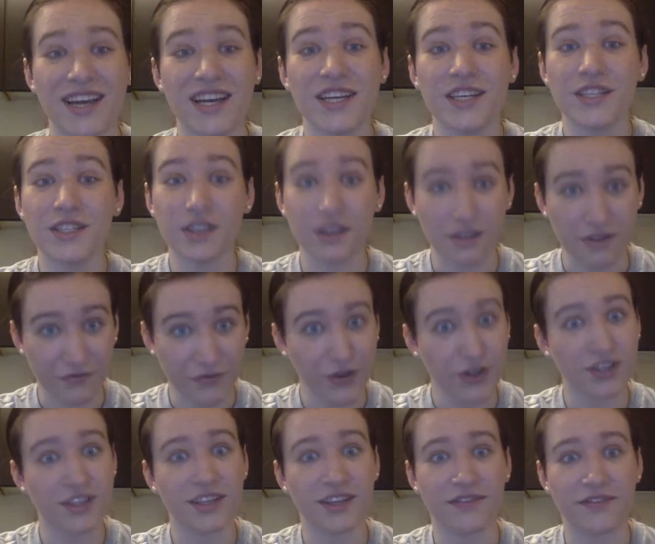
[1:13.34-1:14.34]
So the
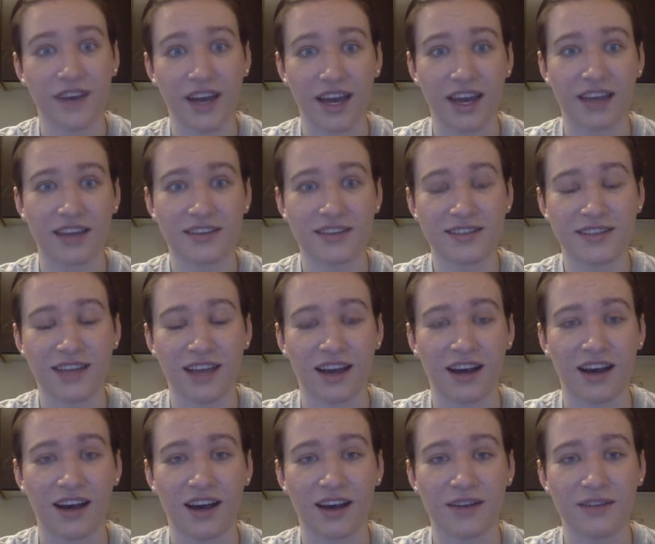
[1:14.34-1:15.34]
first advice,
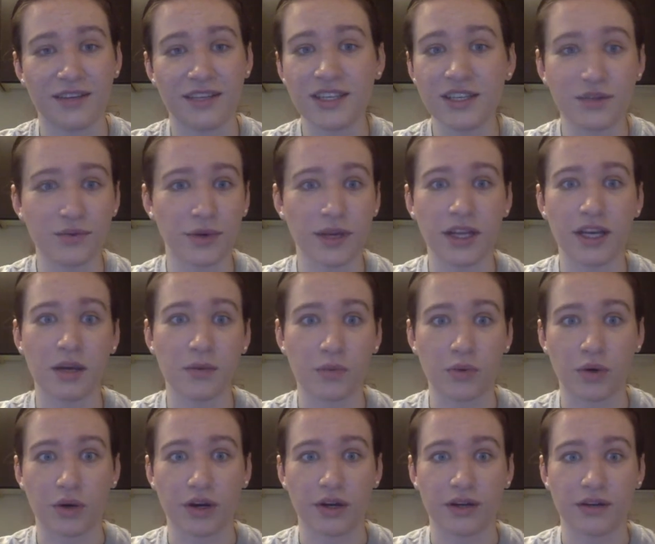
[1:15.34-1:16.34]
this is really
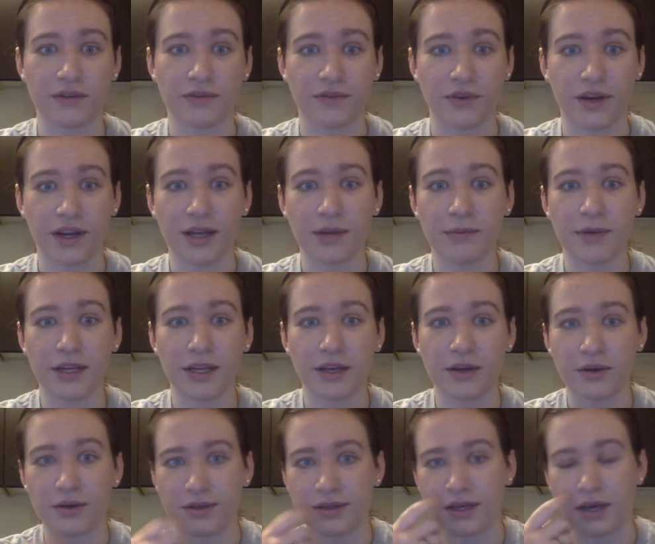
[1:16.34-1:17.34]
important for
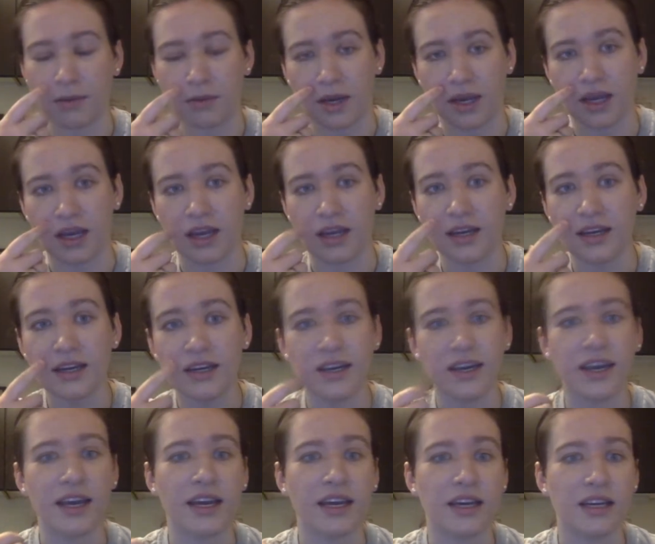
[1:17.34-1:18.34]
anybody who's coming in,
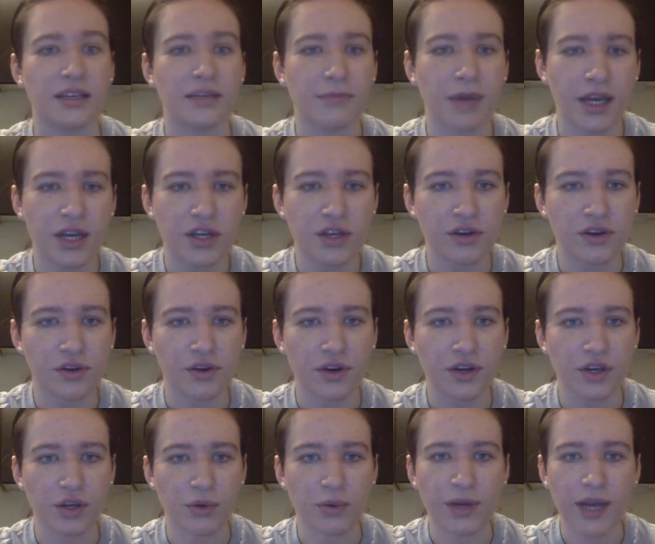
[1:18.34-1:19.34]
is make sure
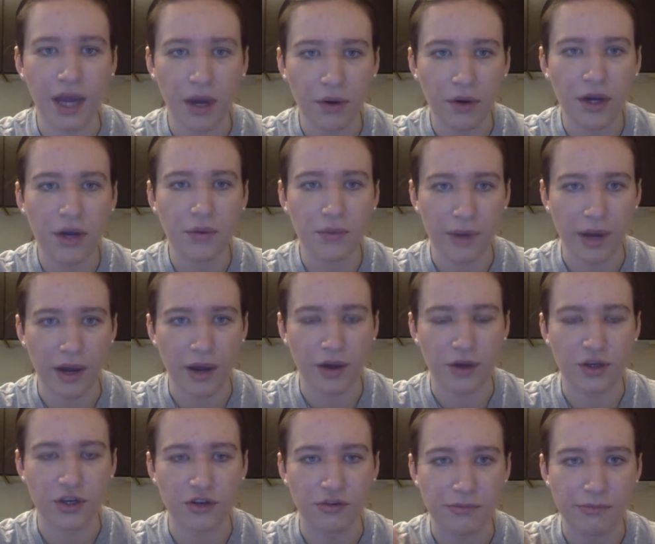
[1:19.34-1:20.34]
you carry
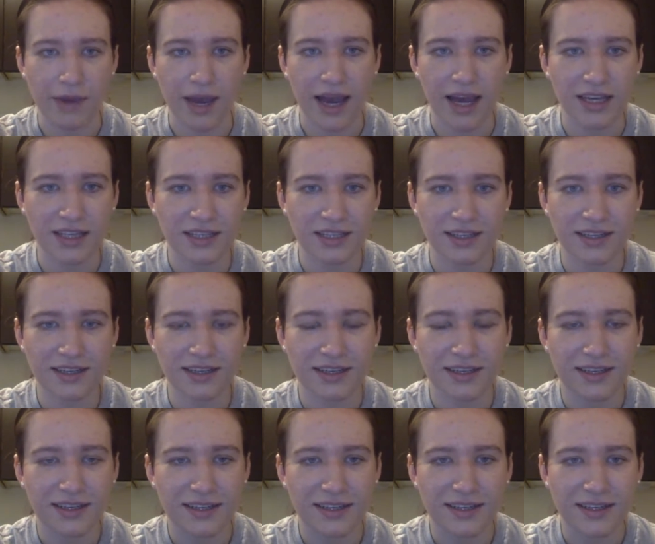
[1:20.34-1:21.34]
around your mask
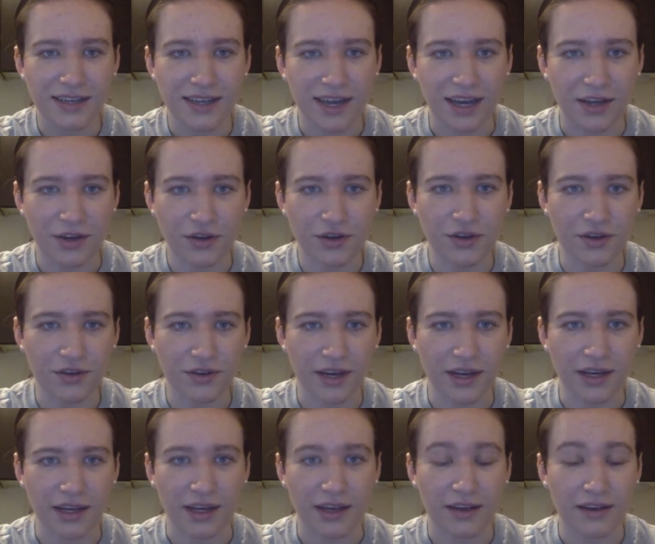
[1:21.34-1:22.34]
and your student
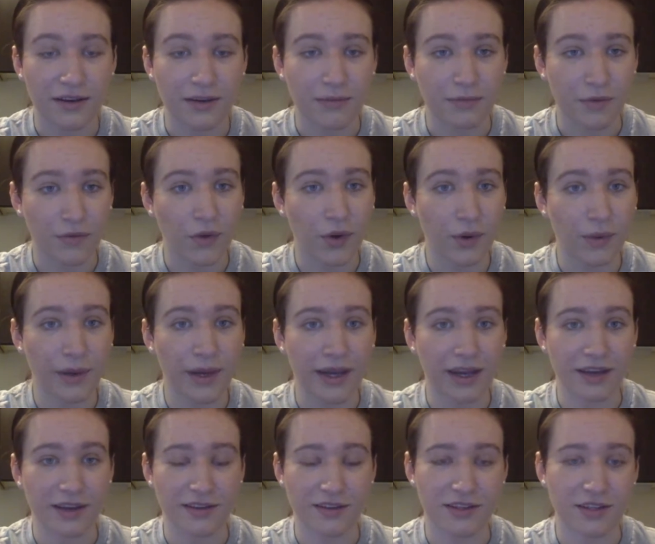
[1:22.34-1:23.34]
ID. Before we
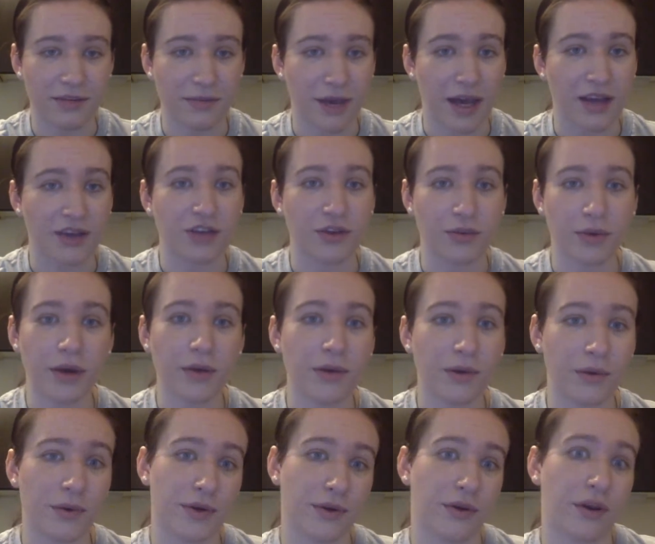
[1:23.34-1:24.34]
get into the mask, you're
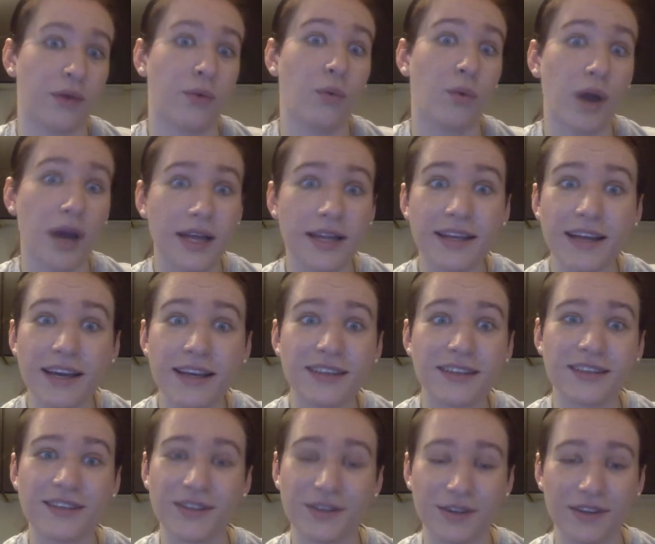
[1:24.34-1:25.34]
probably wondering, what does
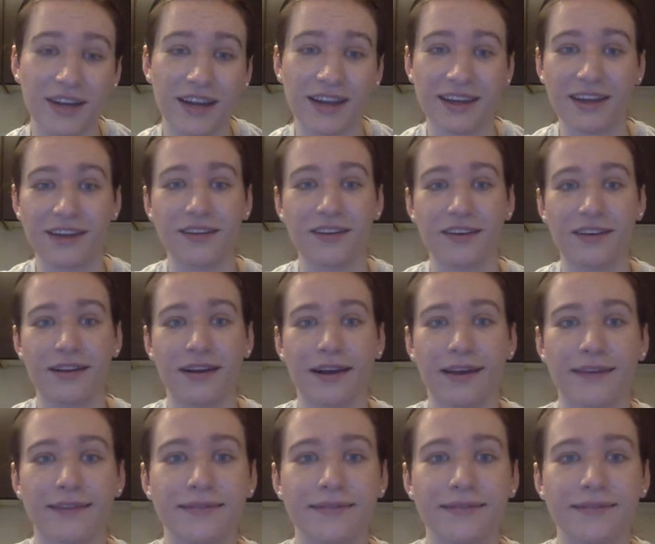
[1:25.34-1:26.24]
a student ID look like?